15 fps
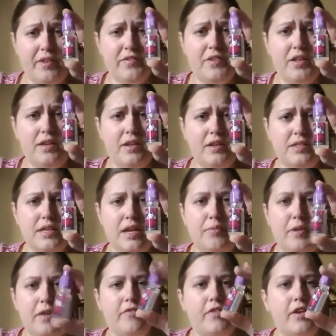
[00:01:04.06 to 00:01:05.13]
I've left it
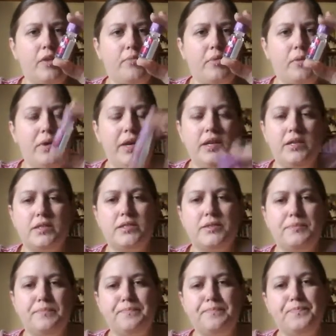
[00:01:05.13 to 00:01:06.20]
steeping for a couple of
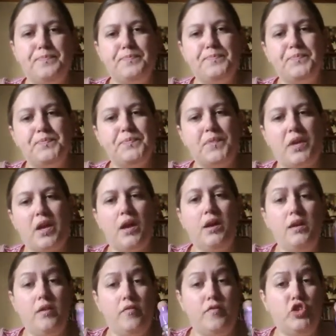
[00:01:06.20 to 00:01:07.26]
weeks.
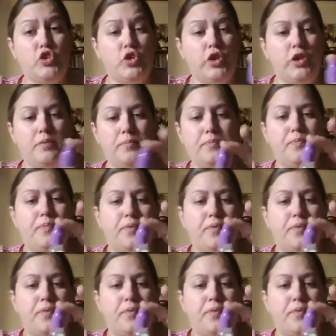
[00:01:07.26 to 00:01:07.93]
Again, shook it.